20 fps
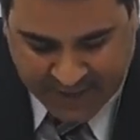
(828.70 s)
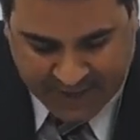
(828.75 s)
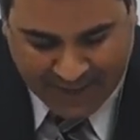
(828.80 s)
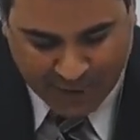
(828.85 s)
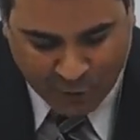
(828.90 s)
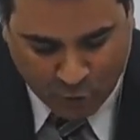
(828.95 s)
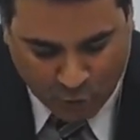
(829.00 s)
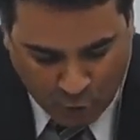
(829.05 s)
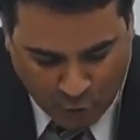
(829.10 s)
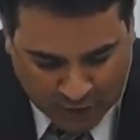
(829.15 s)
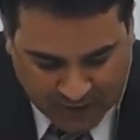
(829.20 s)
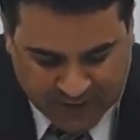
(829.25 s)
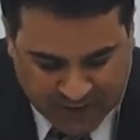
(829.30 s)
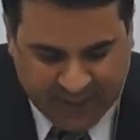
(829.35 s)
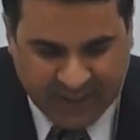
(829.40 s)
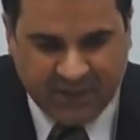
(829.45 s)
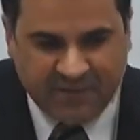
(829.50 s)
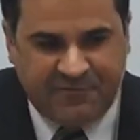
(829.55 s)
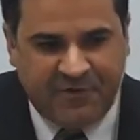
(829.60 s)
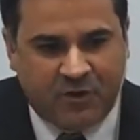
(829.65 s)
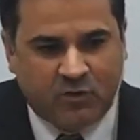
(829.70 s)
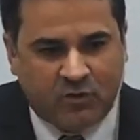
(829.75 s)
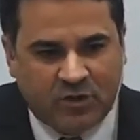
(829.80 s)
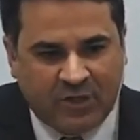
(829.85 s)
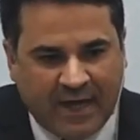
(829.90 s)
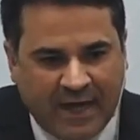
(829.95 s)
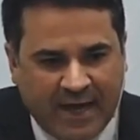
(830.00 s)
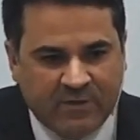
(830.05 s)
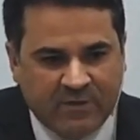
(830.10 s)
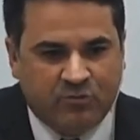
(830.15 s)
Person is unemployed,
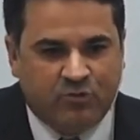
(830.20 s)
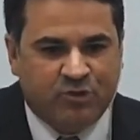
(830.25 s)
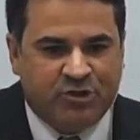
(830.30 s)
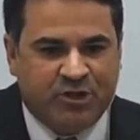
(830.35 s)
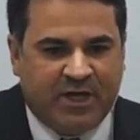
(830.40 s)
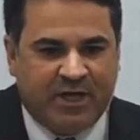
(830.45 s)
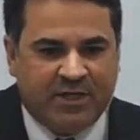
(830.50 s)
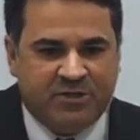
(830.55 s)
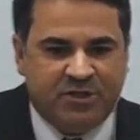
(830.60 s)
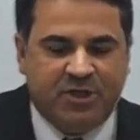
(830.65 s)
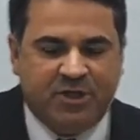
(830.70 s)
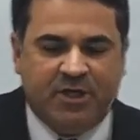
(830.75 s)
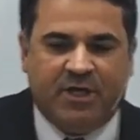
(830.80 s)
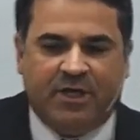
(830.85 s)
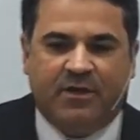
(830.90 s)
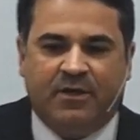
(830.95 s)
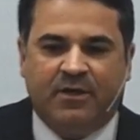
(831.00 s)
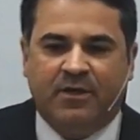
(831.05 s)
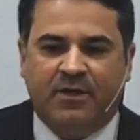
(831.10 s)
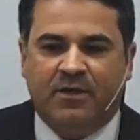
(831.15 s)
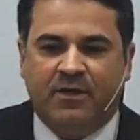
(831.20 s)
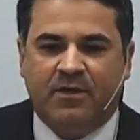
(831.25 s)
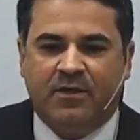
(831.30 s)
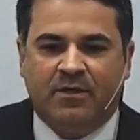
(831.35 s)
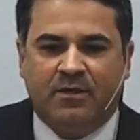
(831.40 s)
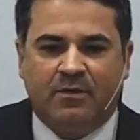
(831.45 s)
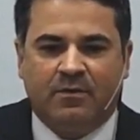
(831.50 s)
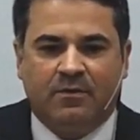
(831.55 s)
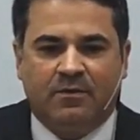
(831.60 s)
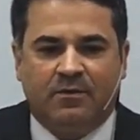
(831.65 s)
is in difficulty in, uh,
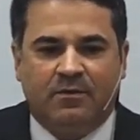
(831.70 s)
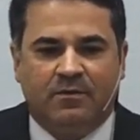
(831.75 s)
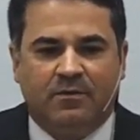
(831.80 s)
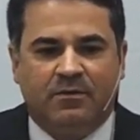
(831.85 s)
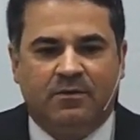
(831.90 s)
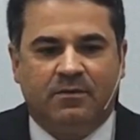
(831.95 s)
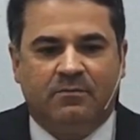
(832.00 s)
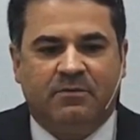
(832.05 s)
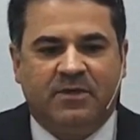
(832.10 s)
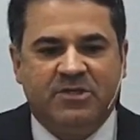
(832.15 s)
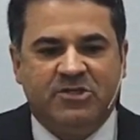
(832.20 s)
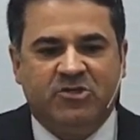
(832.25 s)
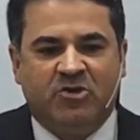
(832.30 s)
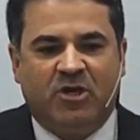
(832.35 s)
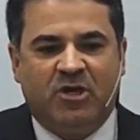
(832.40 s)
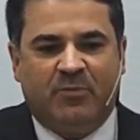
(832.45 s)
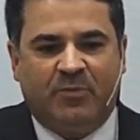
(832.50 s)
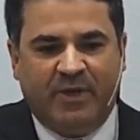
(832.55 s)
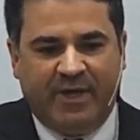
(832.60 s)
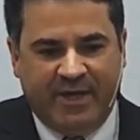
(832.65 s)
in their daily lives,